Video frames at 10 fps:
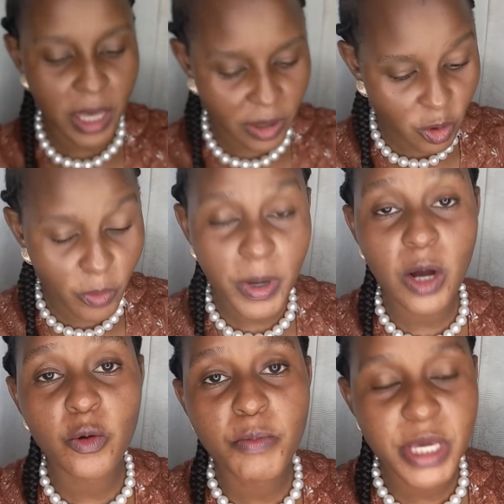I hope
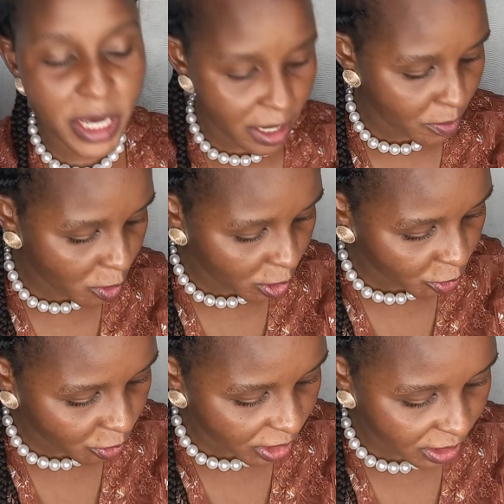I'll be able
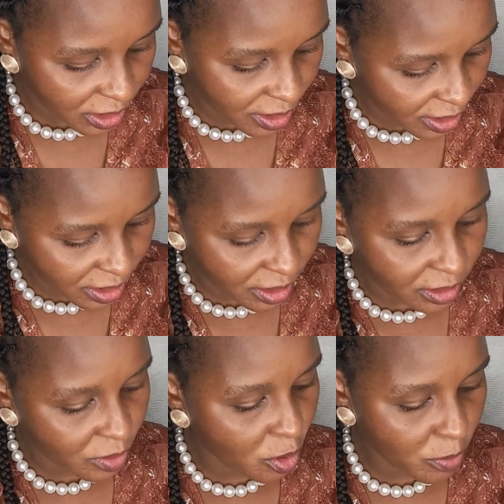to just let
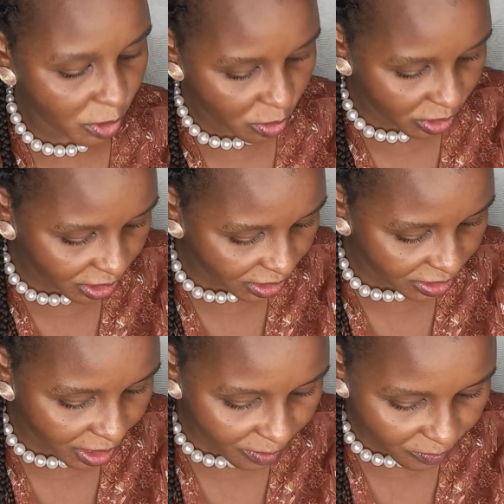this go because
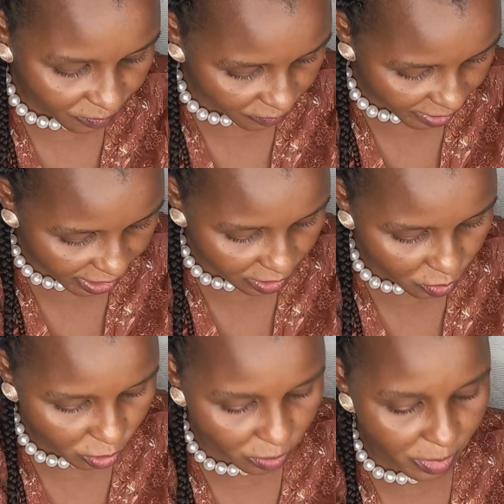it's a very
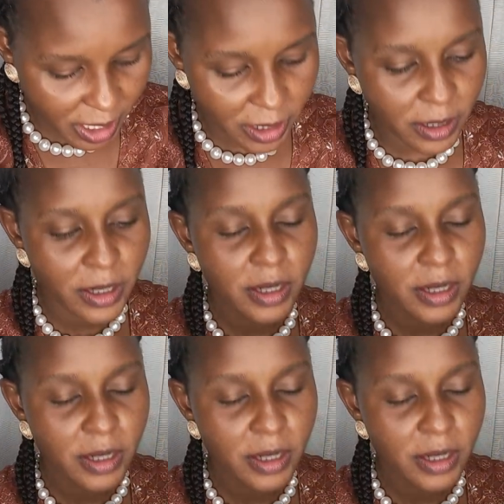good bag.